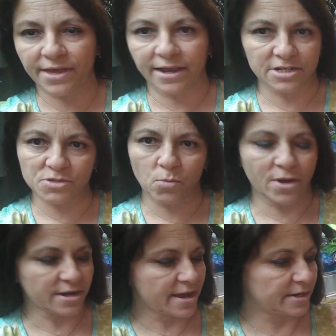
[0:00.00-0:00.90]
thing, just
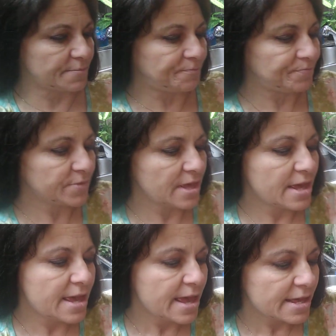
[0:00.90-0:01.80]
one item.
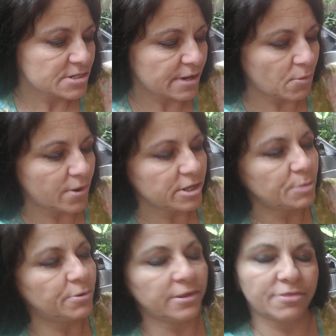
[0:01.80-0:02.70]
So I want you
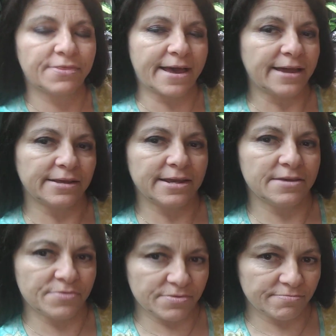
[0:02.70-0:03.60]
to put that
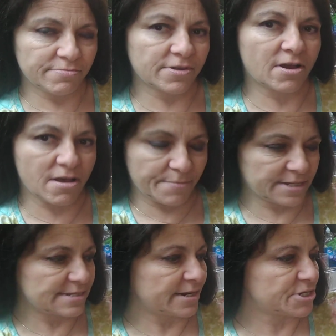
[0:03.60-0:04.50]
in the
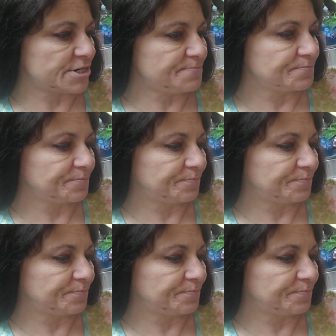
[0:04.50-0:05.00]
comment section